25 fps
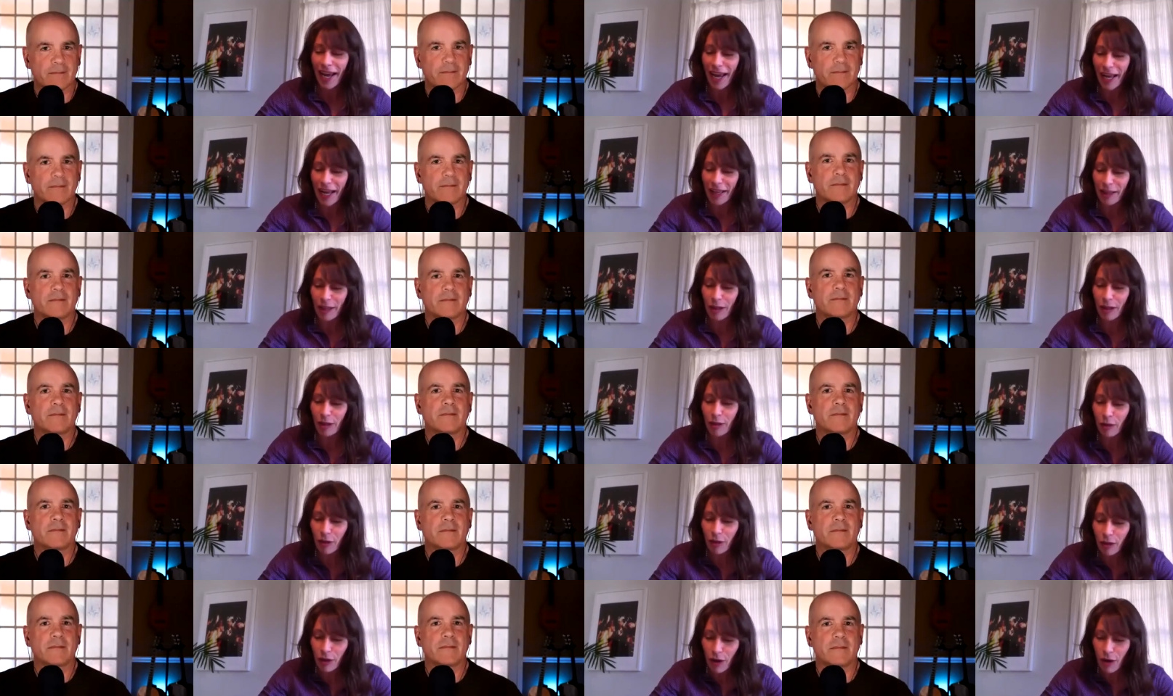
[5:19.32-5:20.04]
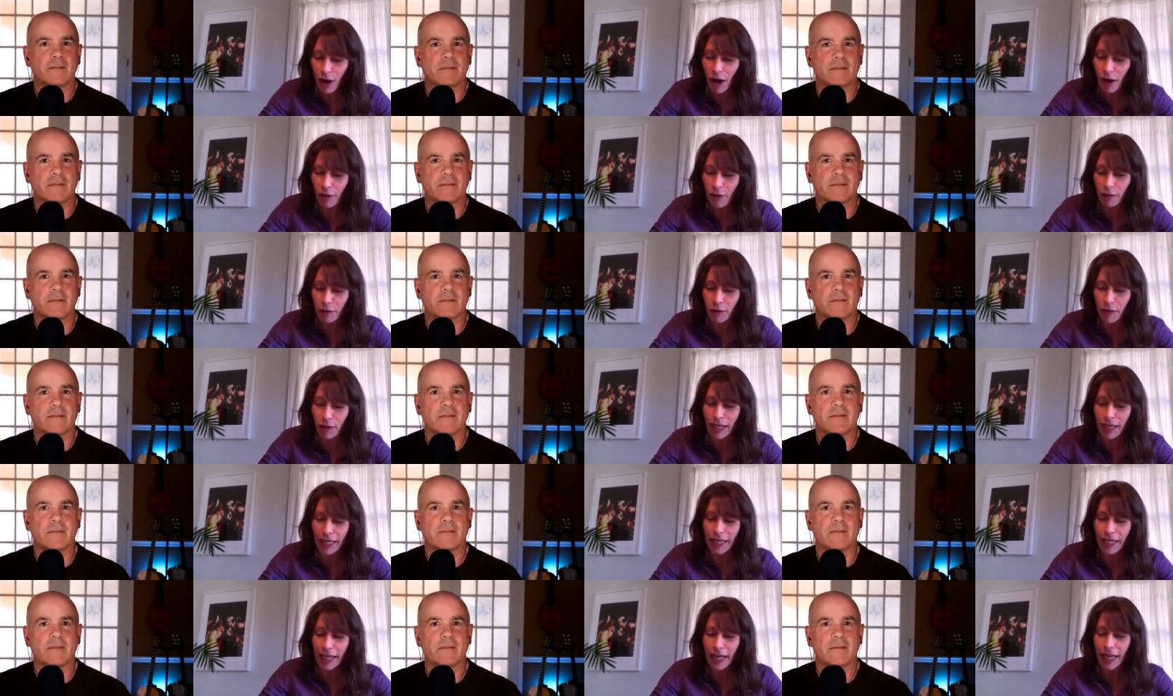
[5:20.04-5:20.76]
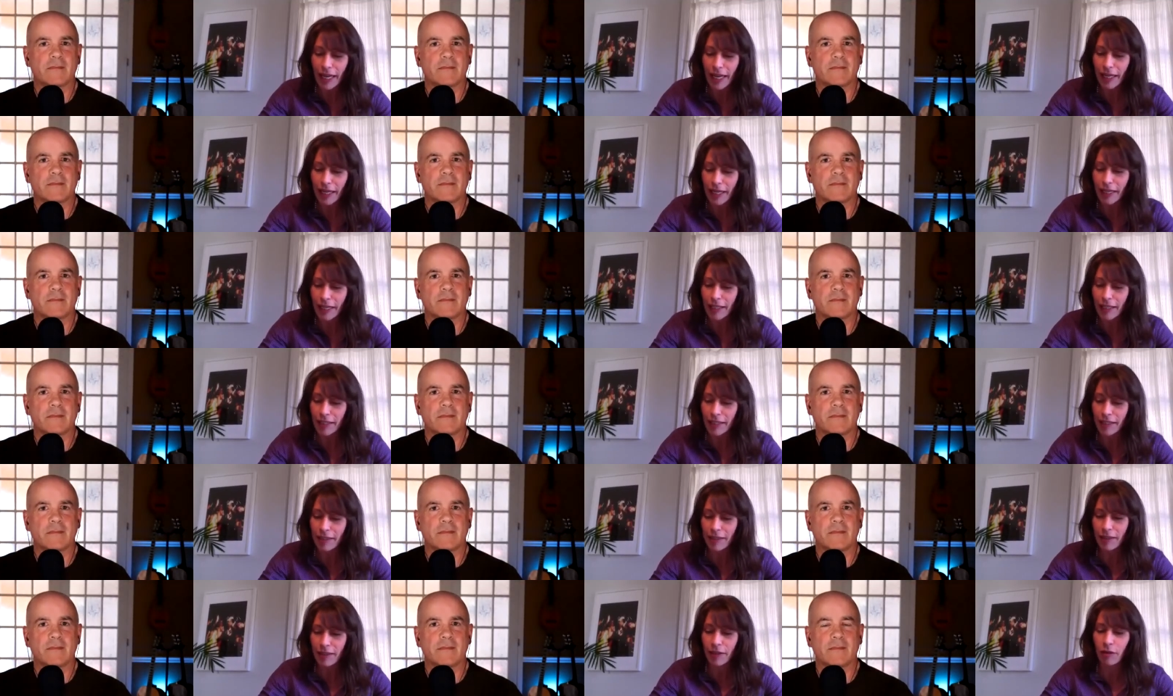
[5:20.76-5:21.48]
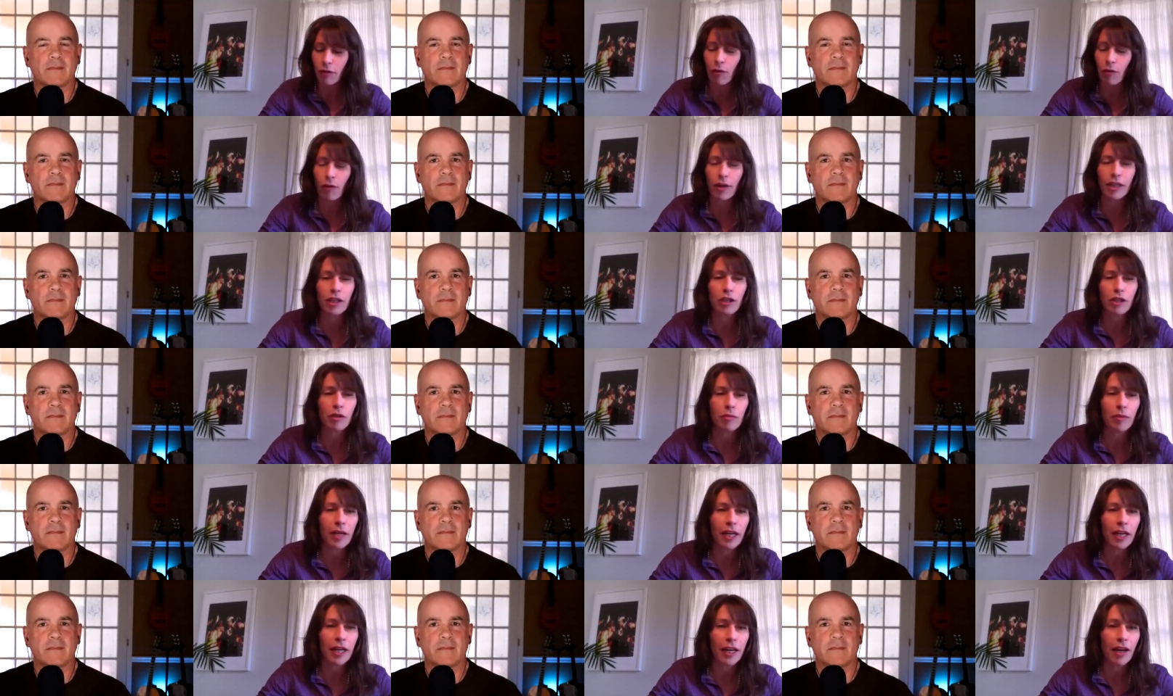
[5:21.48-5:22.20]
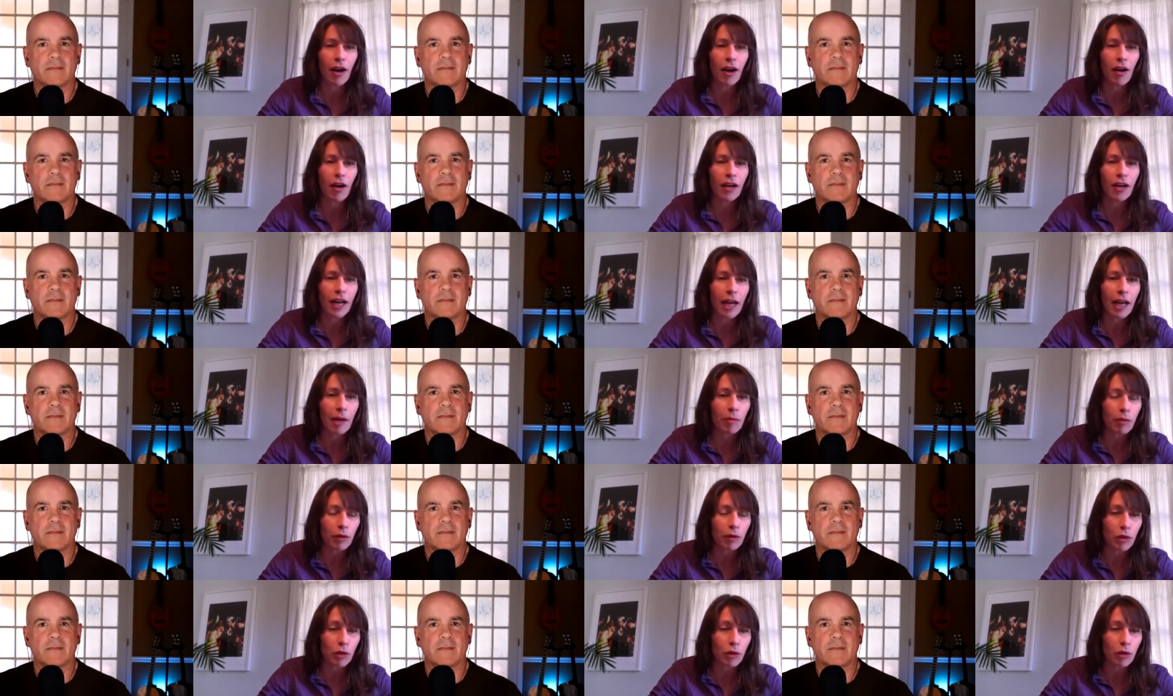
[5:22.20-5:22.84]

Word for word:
Speaker 1: And the third offering is going to be on April